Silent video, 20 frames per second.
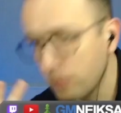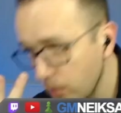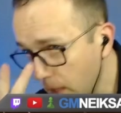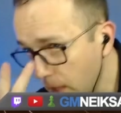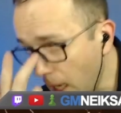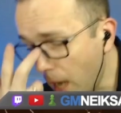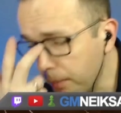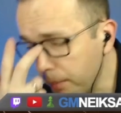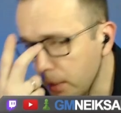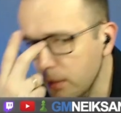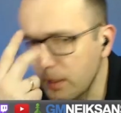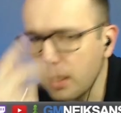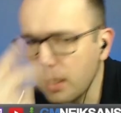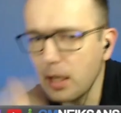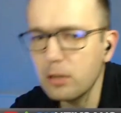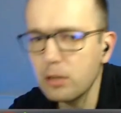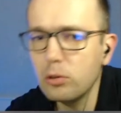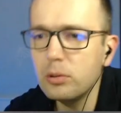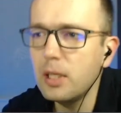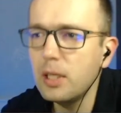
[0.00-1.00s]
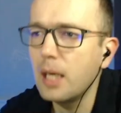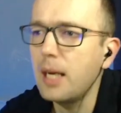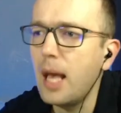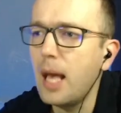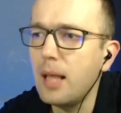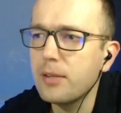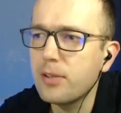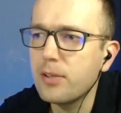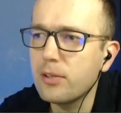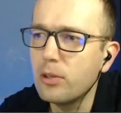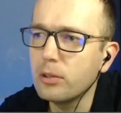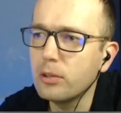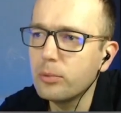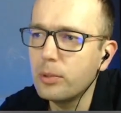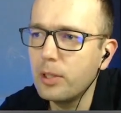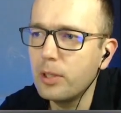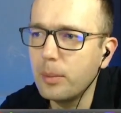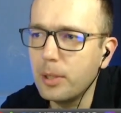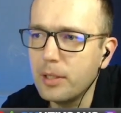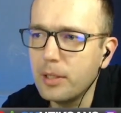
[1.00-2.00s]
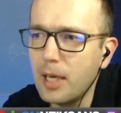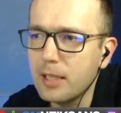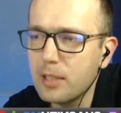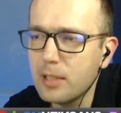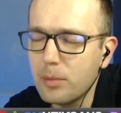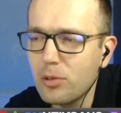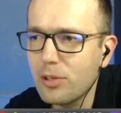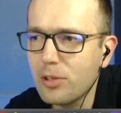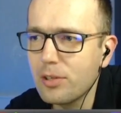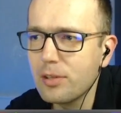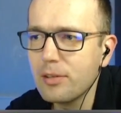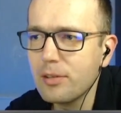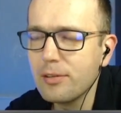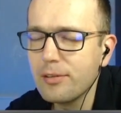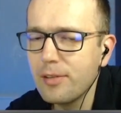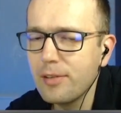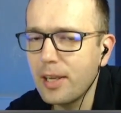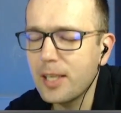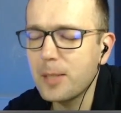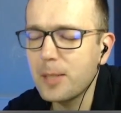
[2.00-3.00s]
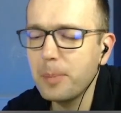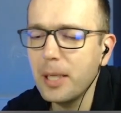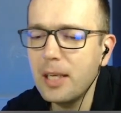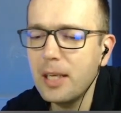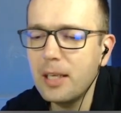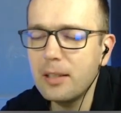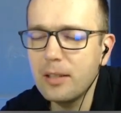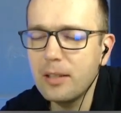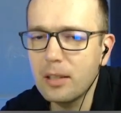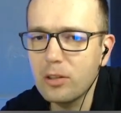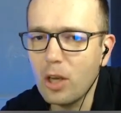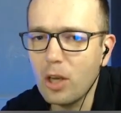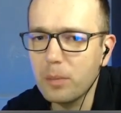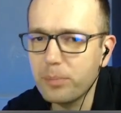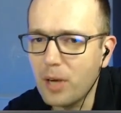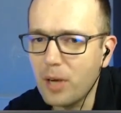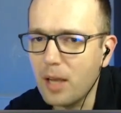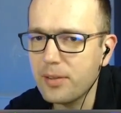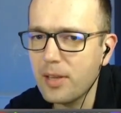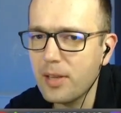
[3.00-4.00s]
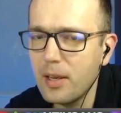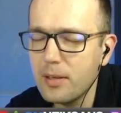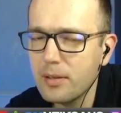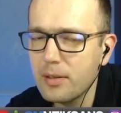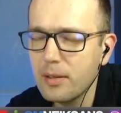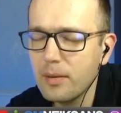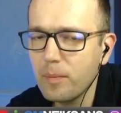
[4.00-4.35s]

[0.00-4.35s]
Yeah, I'm gonna do the analysis, don't worry about that, I'm just explaining the thought process.